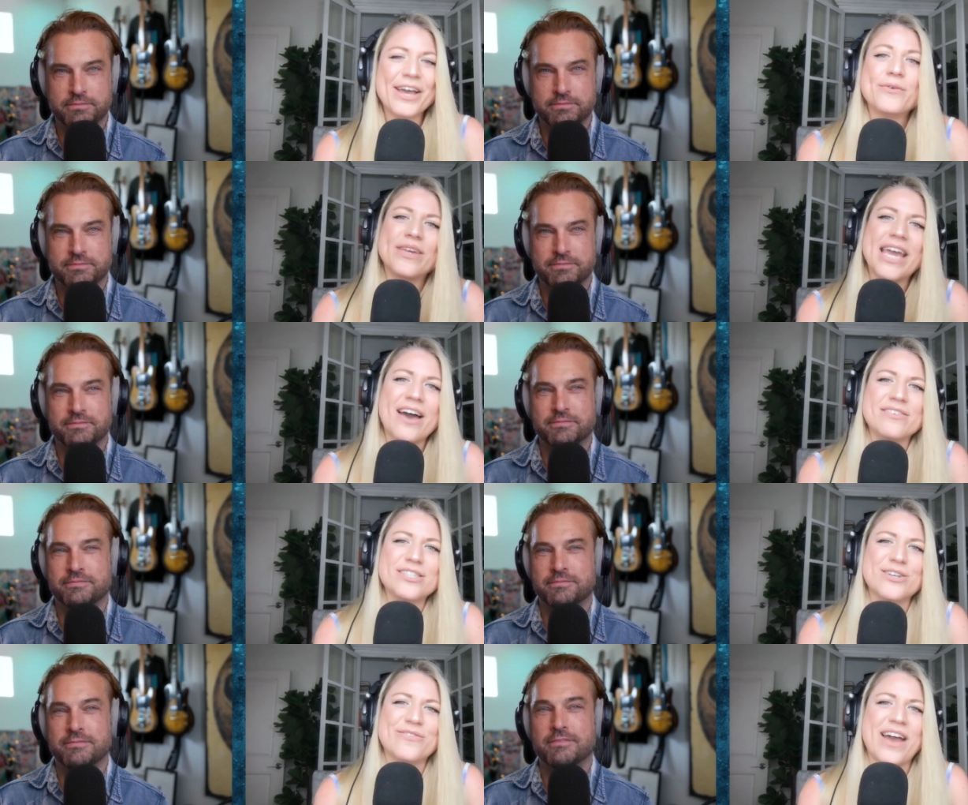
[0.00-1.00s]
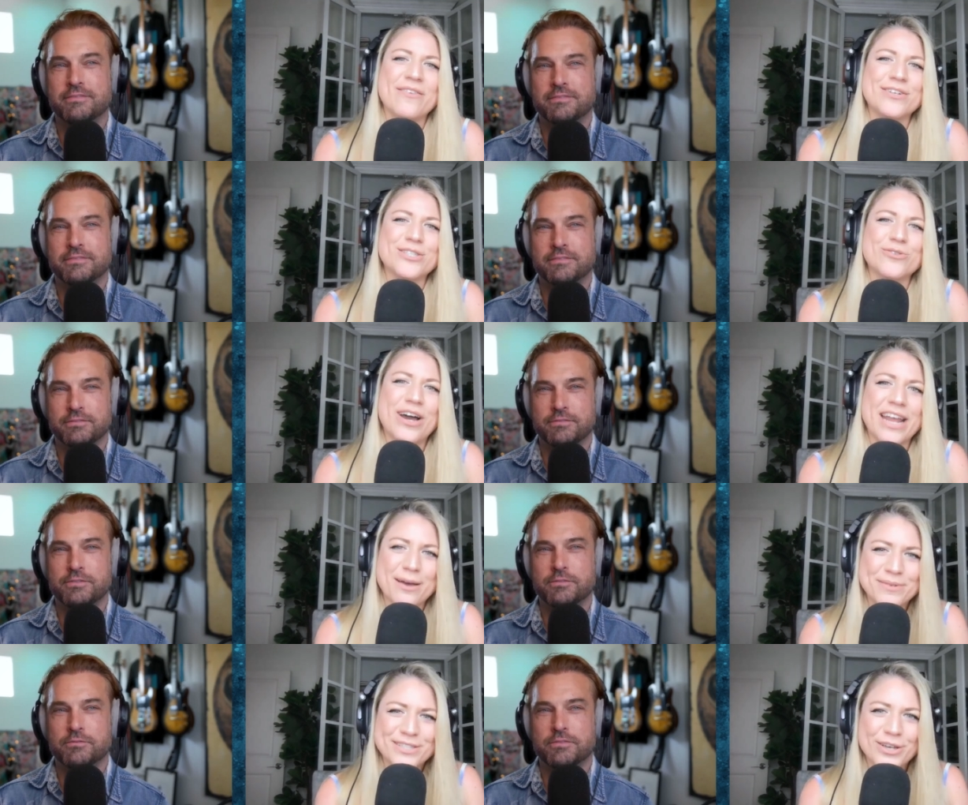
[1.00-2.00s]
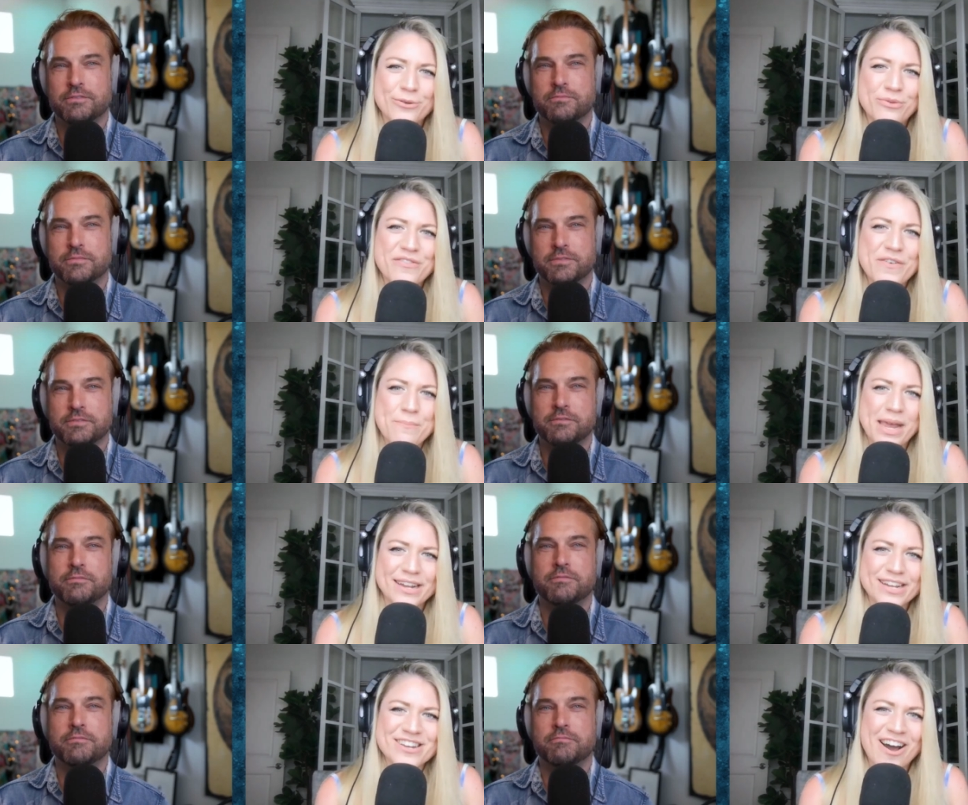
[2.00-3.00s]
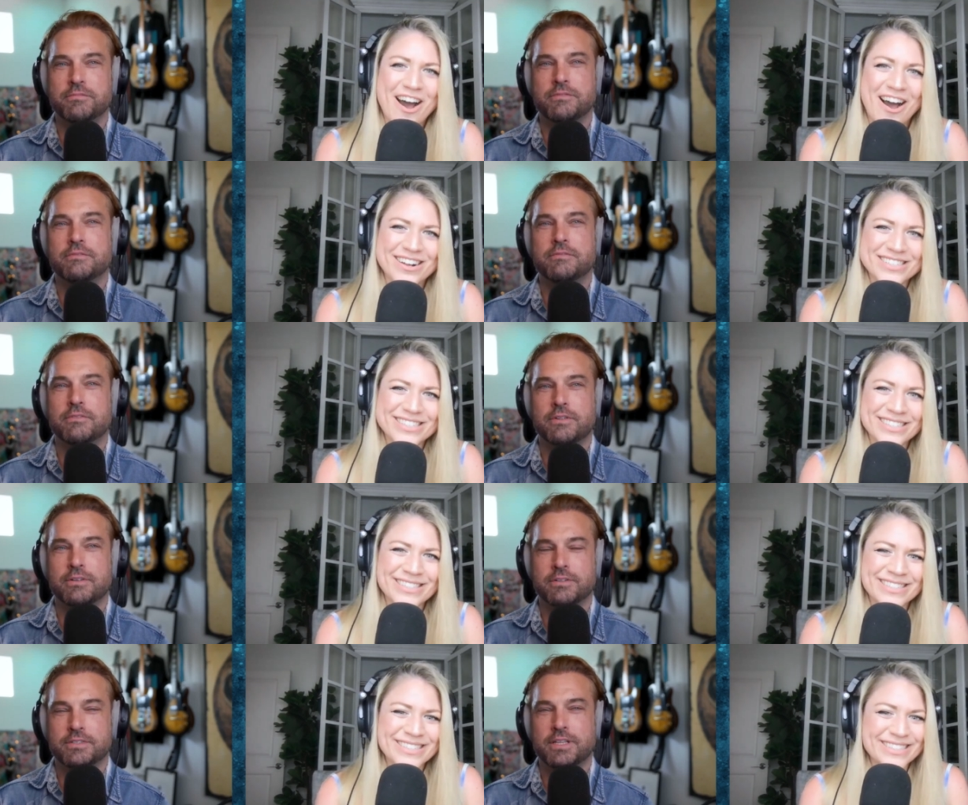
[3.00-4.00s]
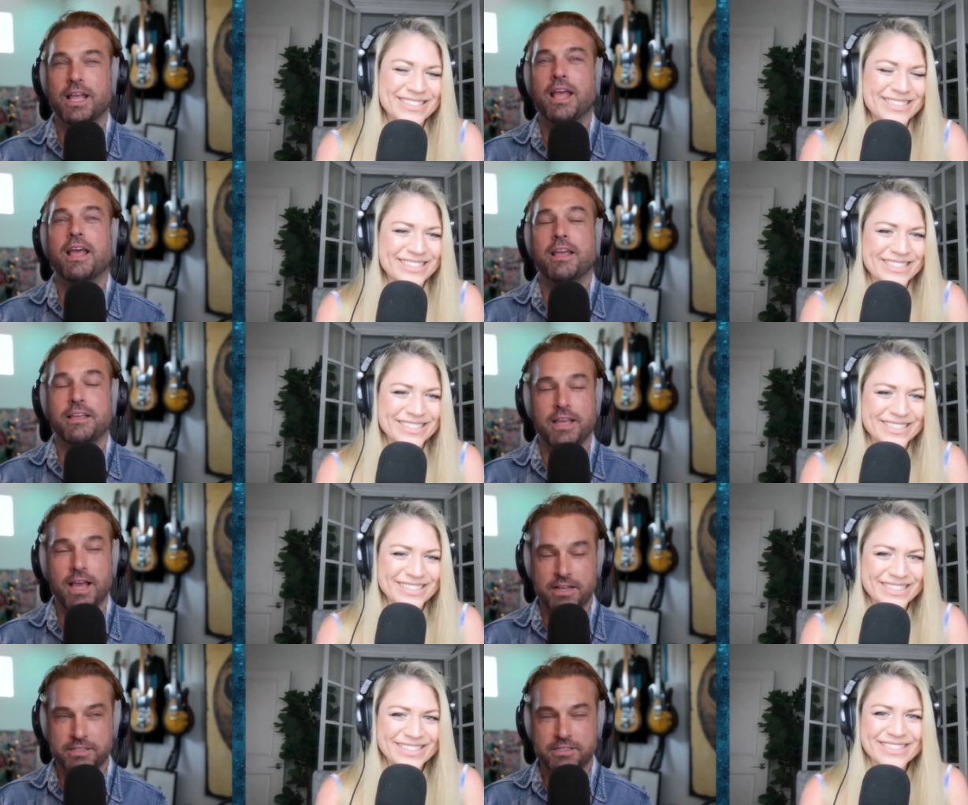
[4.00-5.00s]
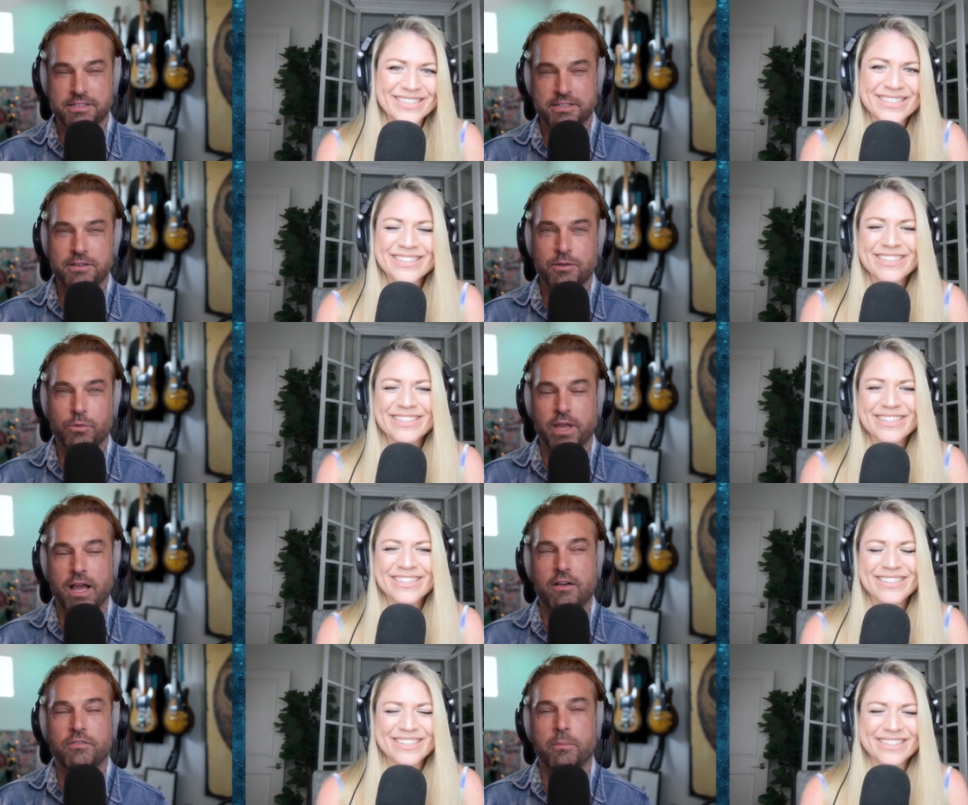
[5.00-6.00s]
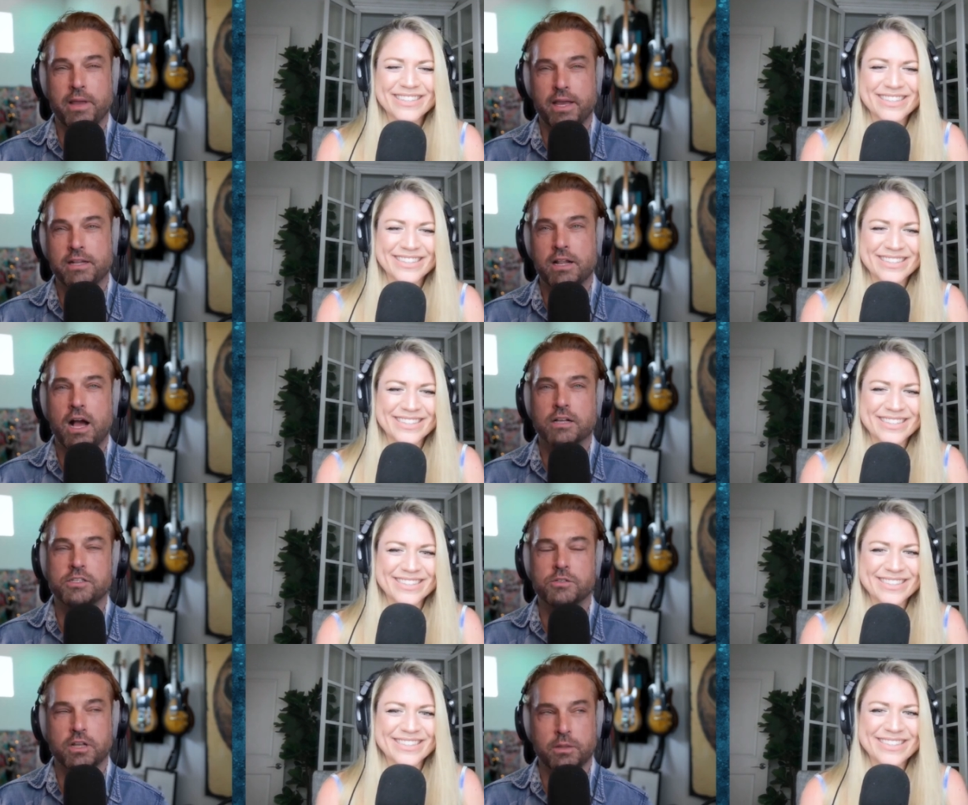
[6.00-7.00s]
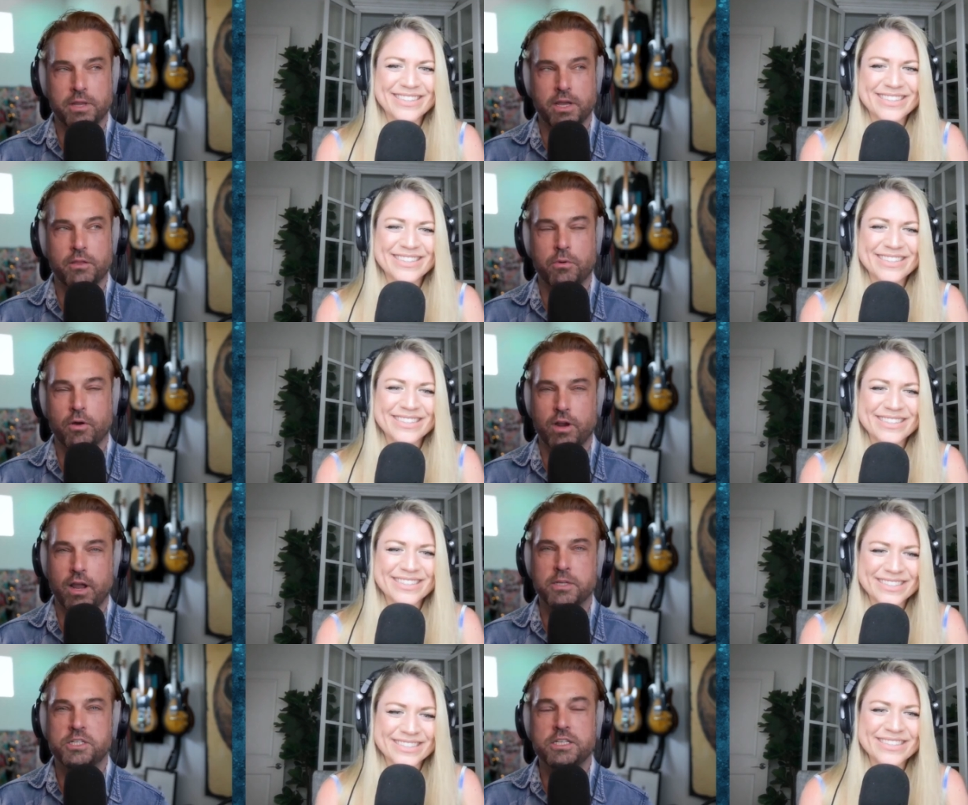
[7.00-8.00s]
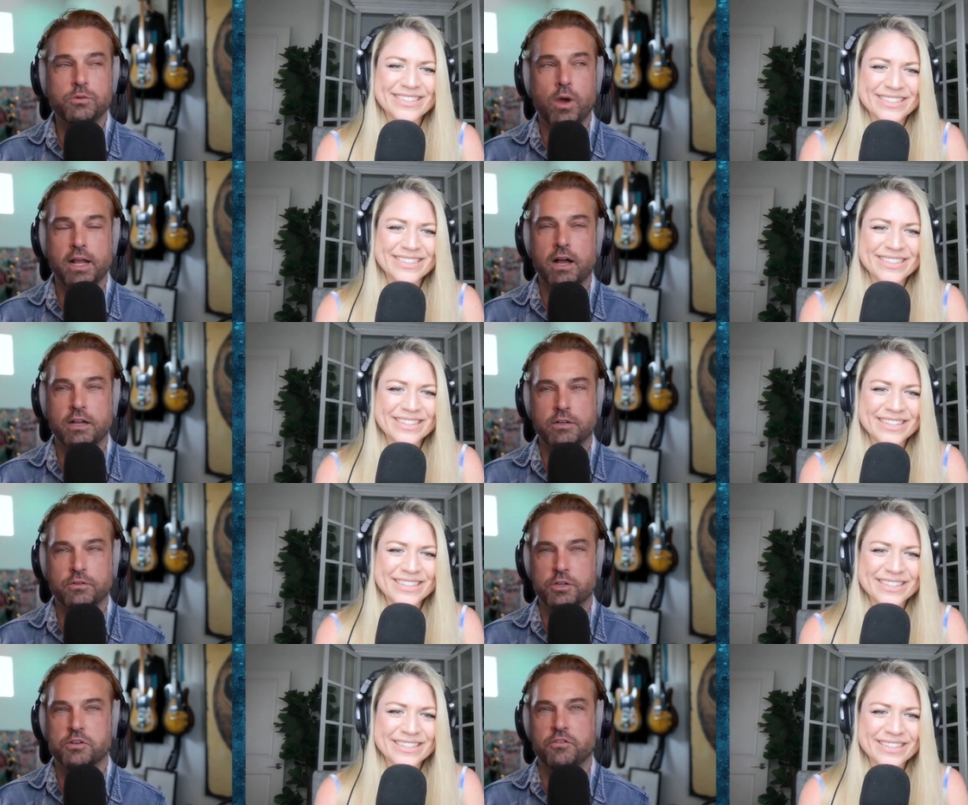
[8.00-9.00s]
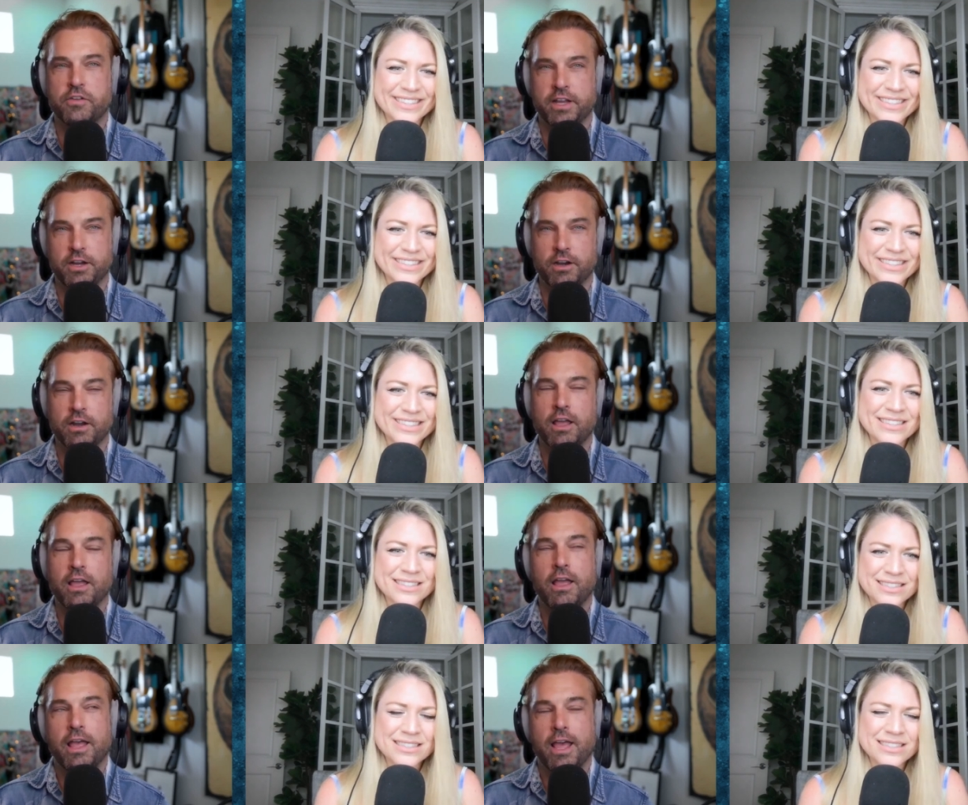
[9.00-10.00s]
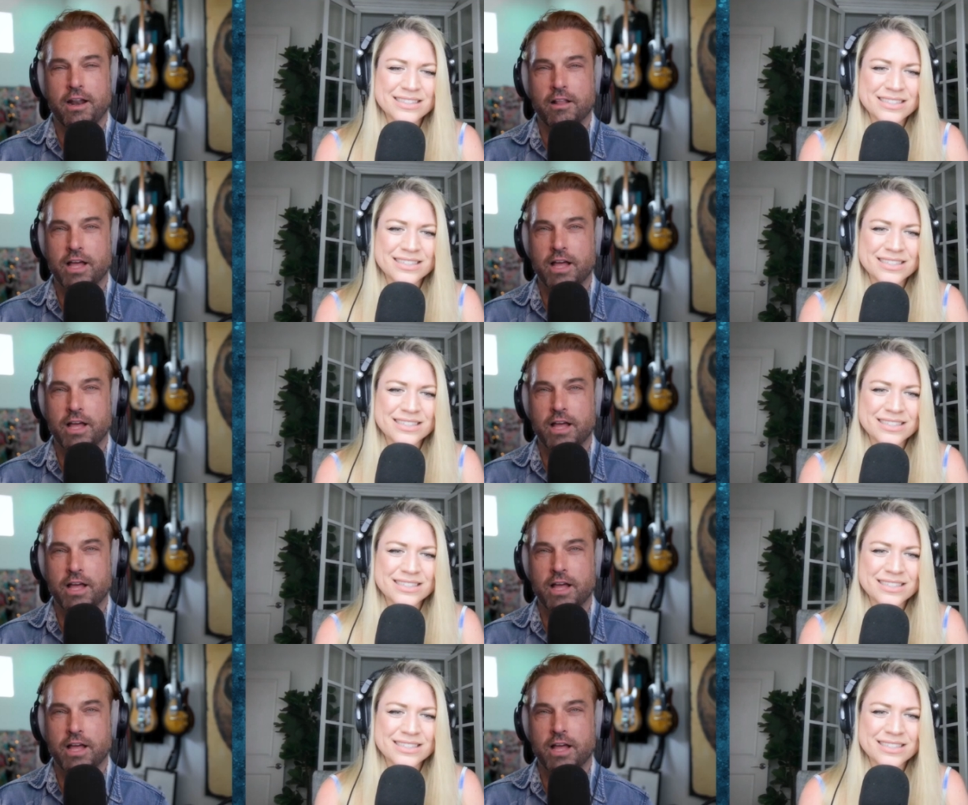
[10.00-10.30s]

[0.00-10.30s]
Speaker 1: We have a Survivor Squad episode with Amanda Knox.
Speaker 2: Yes, we have Amanda Knox, who's going to be on the program. And she's quite a controversial figure in a lot